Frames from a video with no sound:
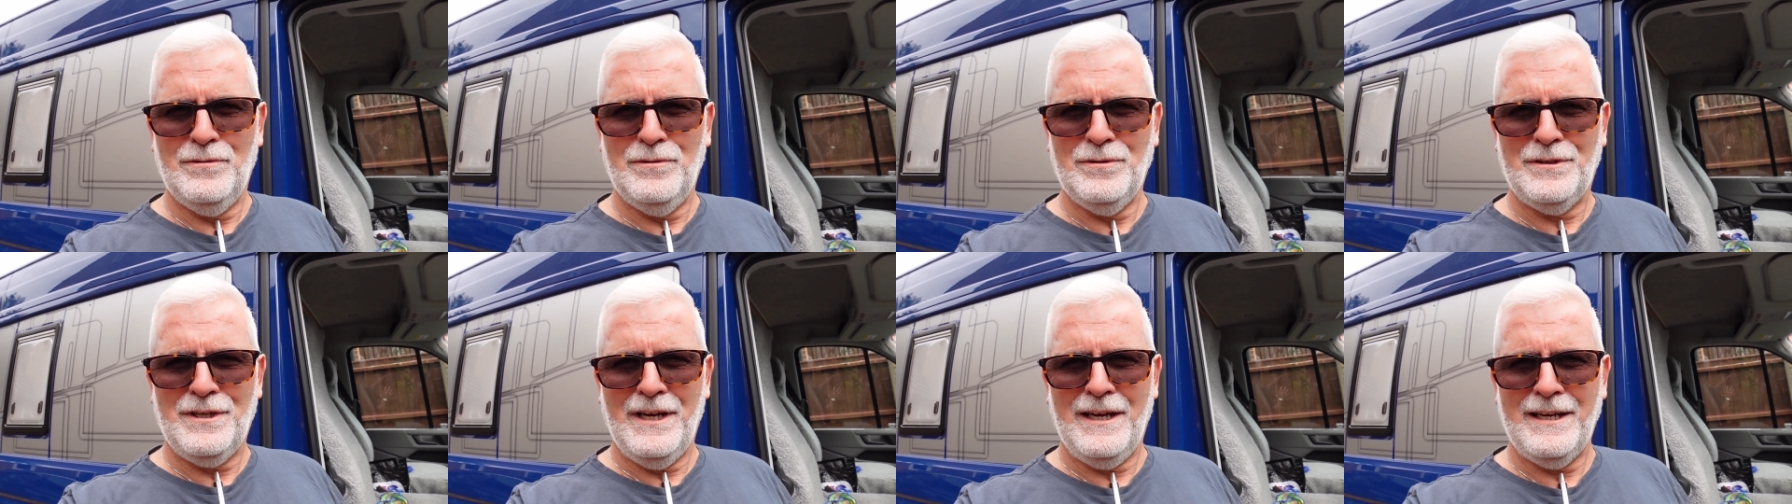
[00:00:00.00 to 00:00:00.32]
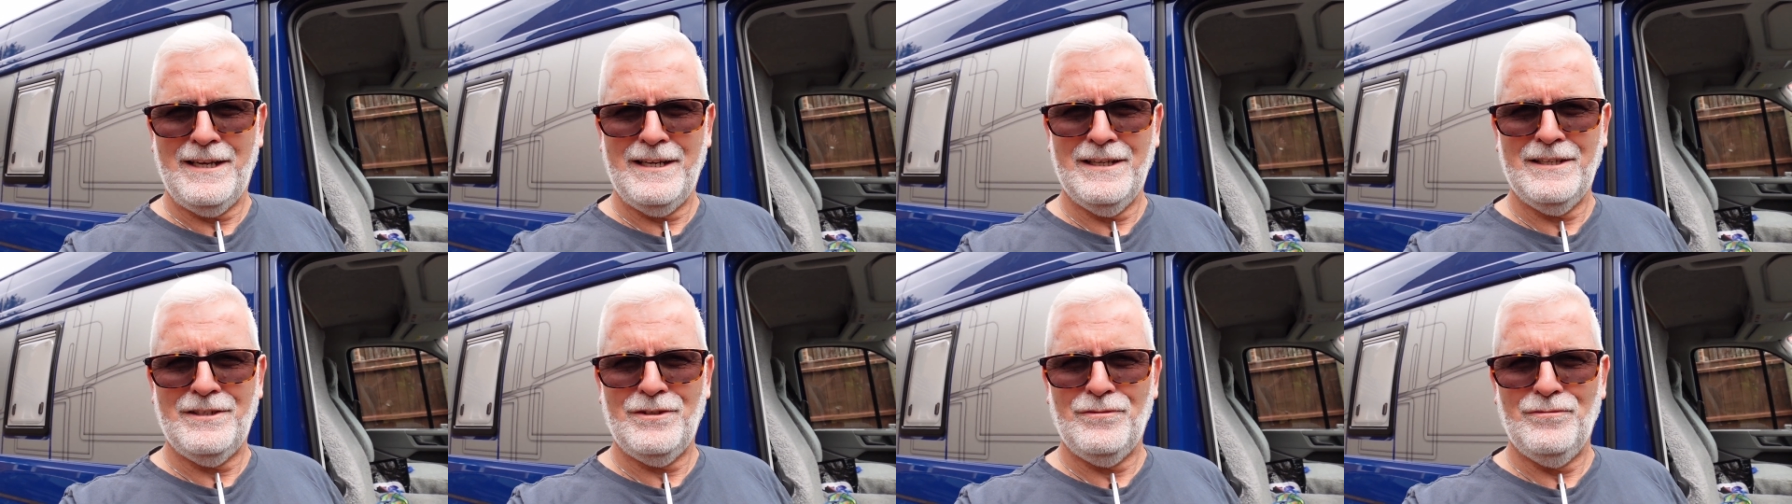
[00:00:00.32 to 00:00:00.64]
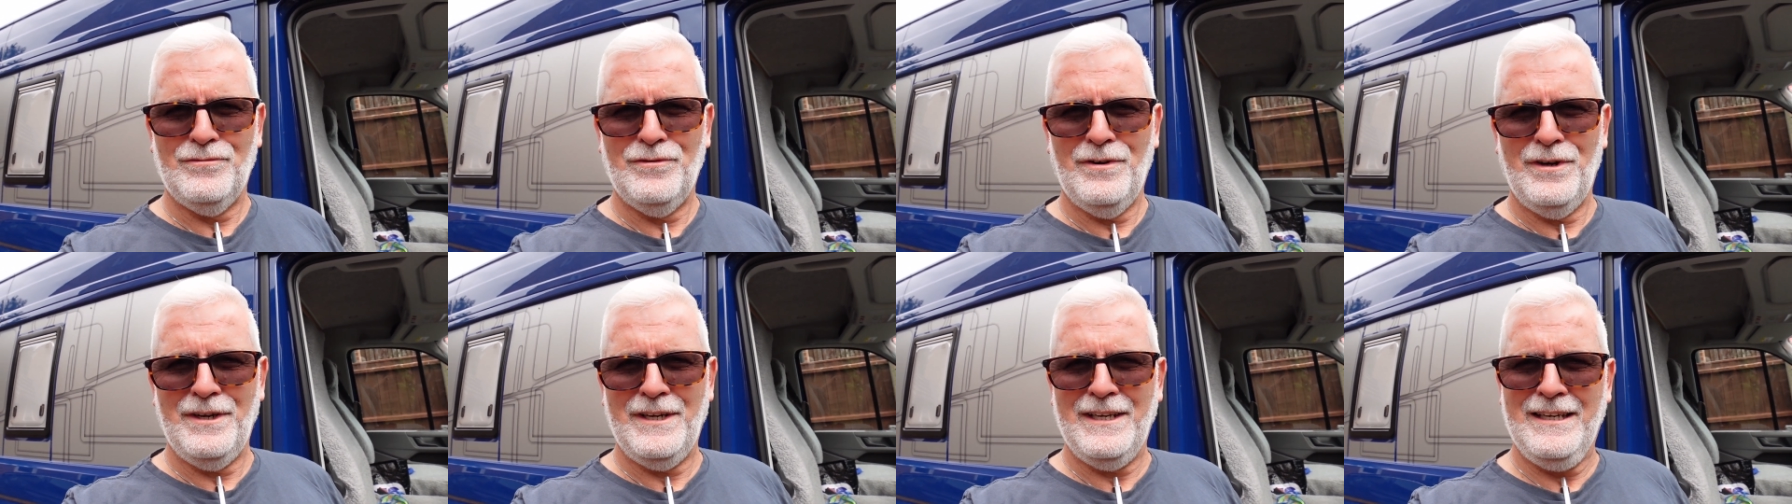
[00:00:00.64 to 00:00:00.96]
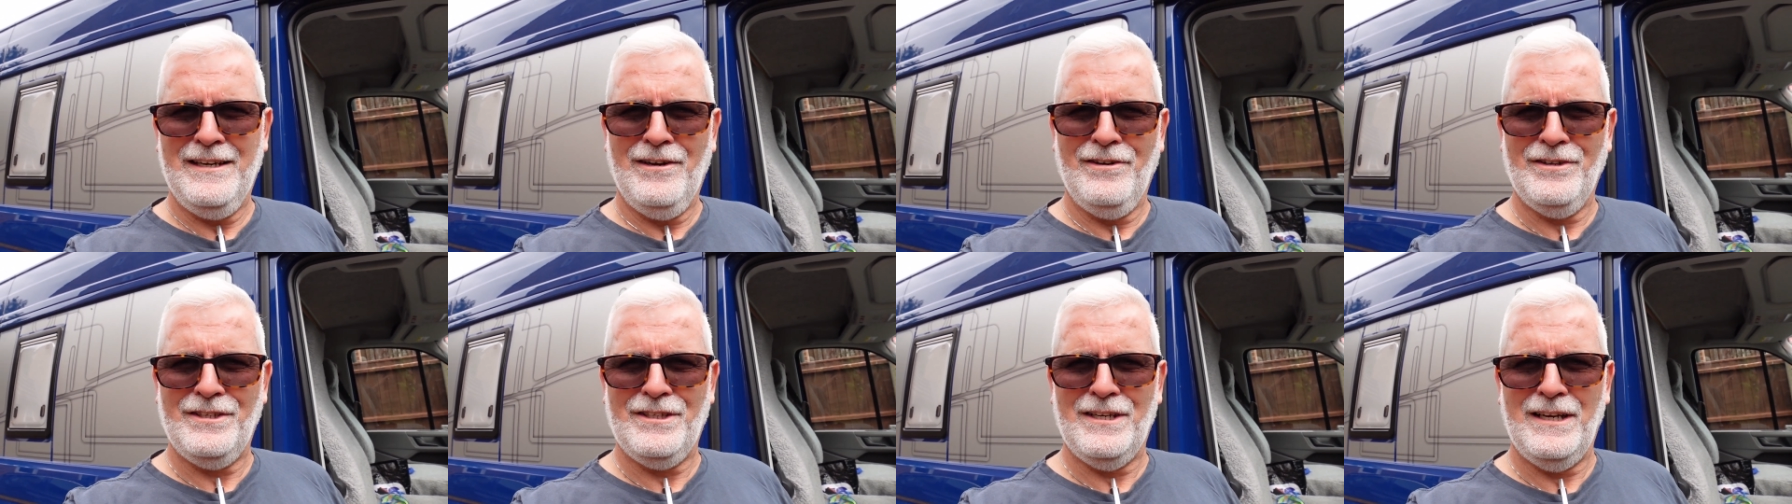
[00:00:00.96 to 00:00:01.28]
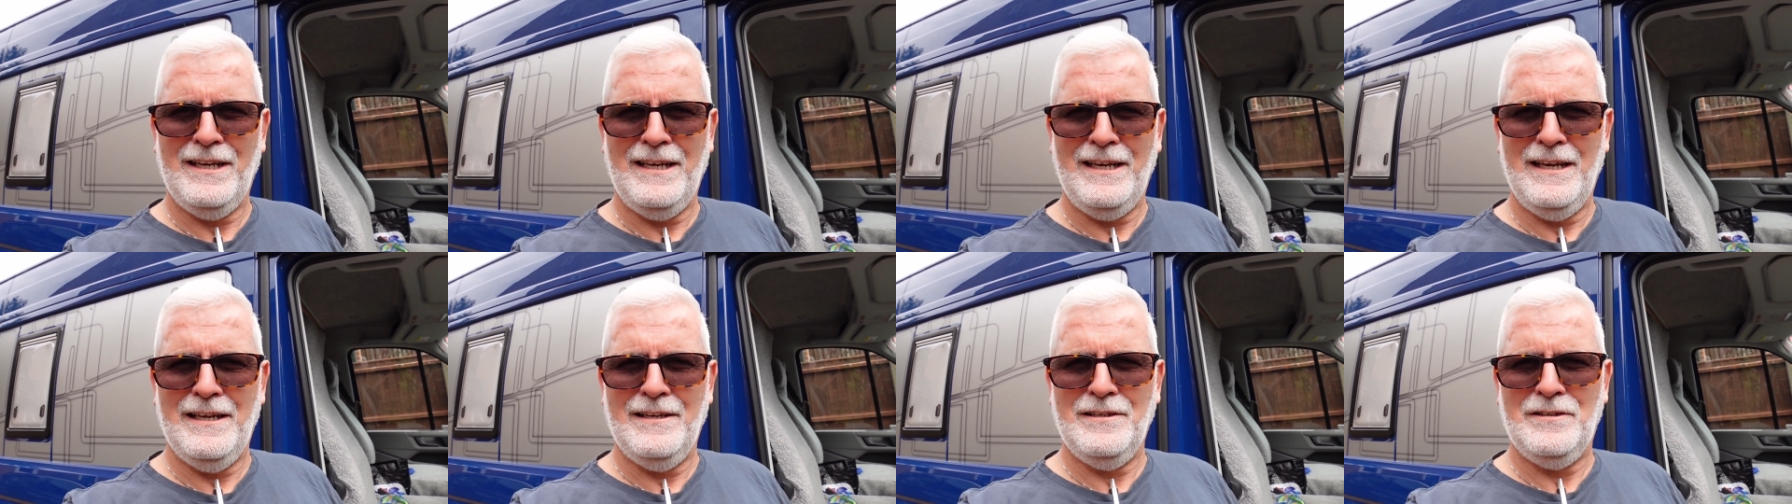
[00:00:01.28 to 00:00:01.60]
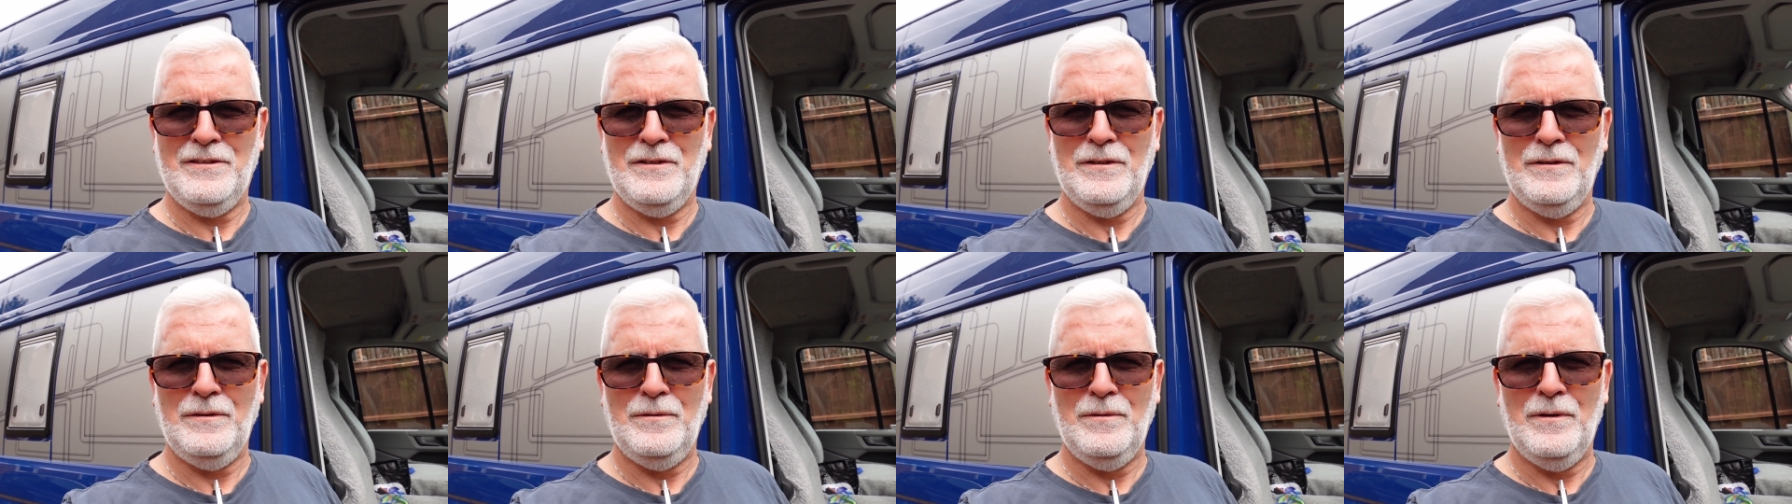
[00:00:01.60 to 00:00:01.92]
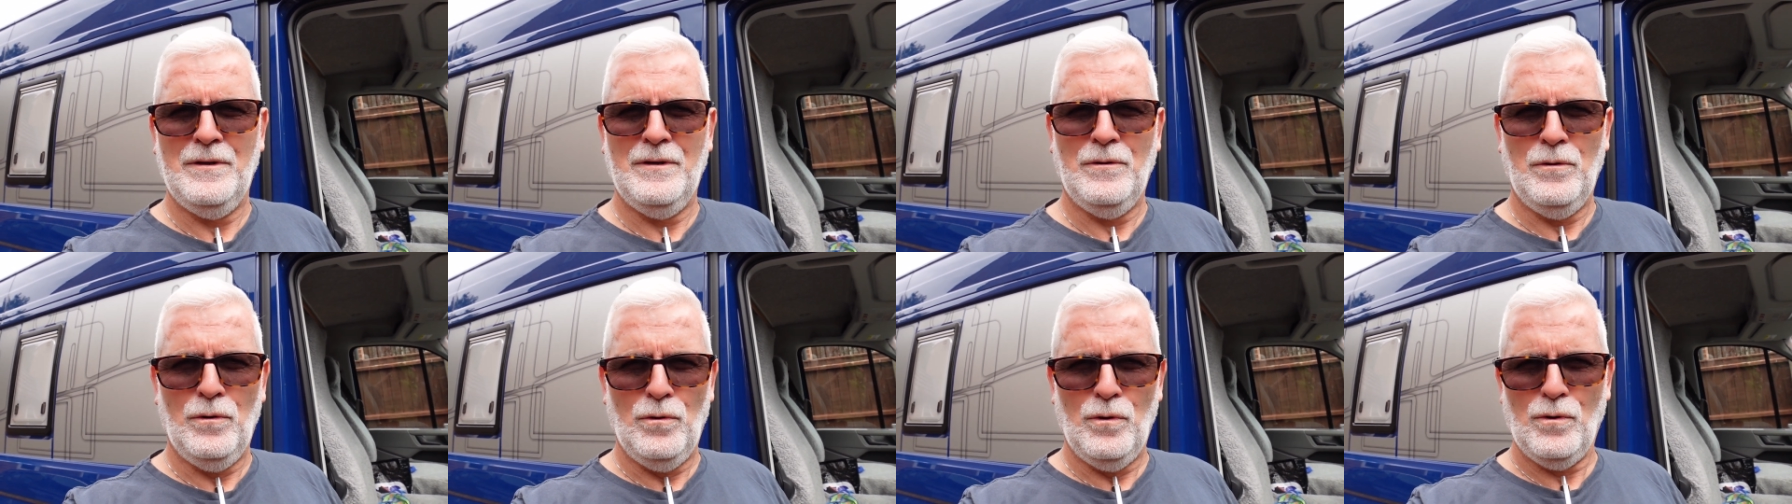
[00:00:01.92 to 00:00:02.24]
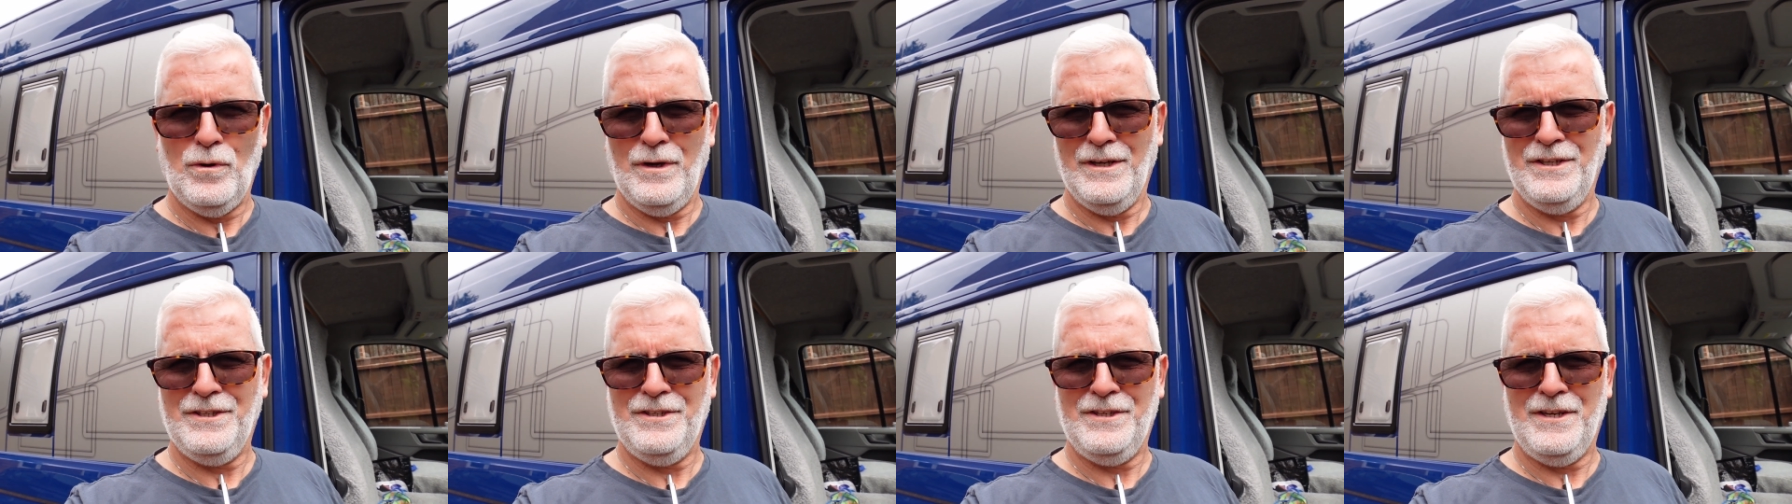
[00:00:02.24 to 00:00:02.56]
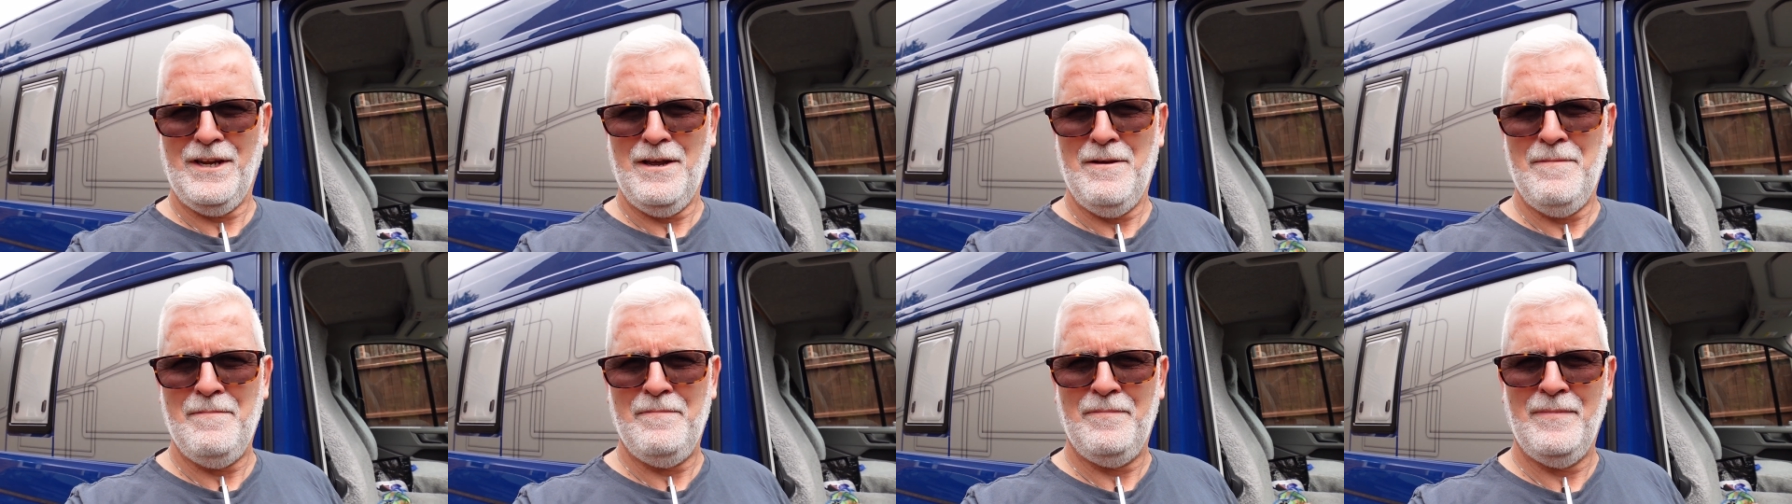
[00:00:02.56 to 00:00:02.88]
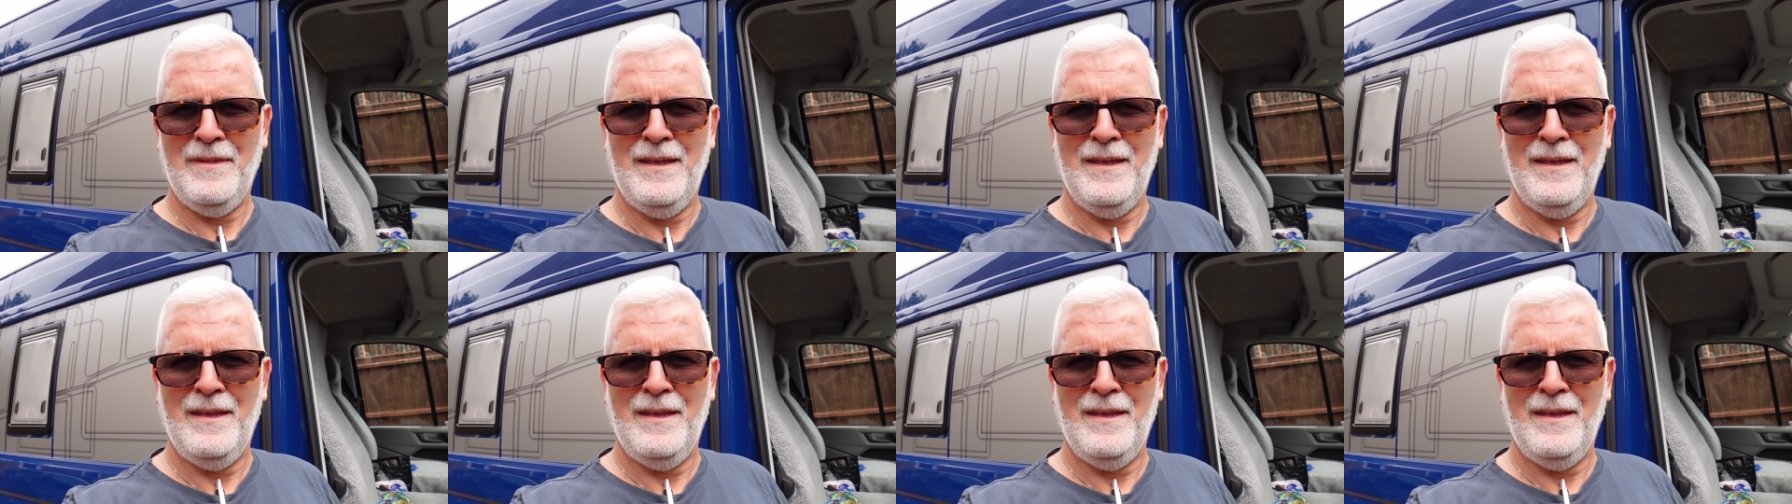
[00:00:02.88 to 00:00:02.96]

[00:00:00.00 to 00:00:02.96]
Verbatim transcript: will take us right nicely into August